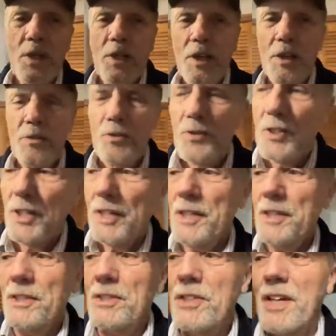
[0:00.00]
love to
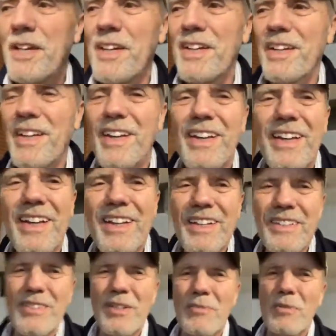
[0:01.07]
hate.
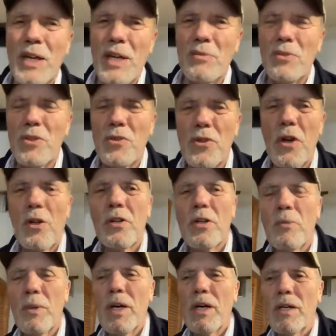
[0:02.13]
Sometimes you talk
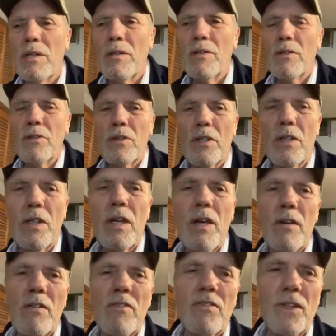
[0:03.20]
about the
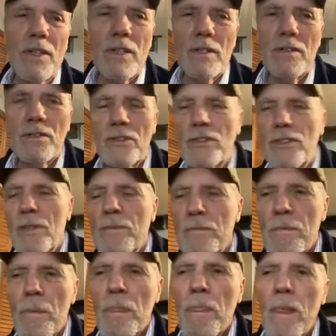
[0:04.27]
villains
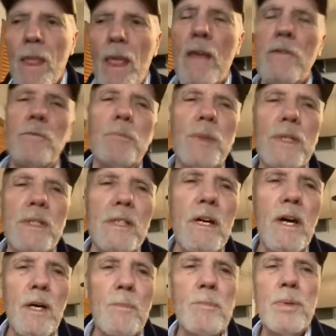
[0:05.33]
as being
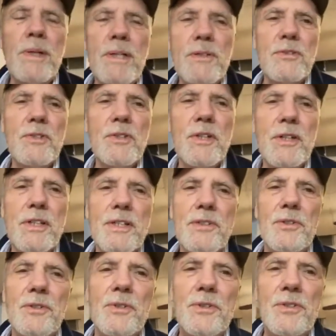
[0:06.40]
complex
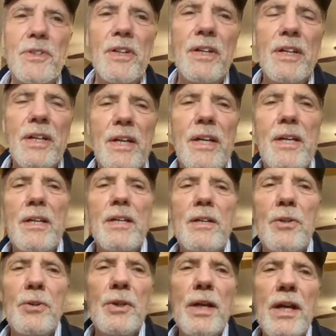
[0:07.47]
characters.
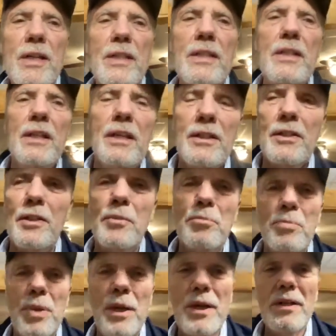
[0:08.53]
Create
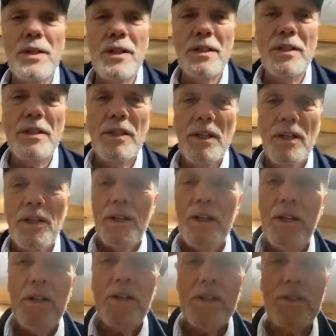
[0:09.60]
compelling
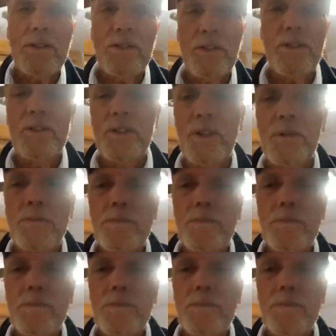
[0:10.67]
characters.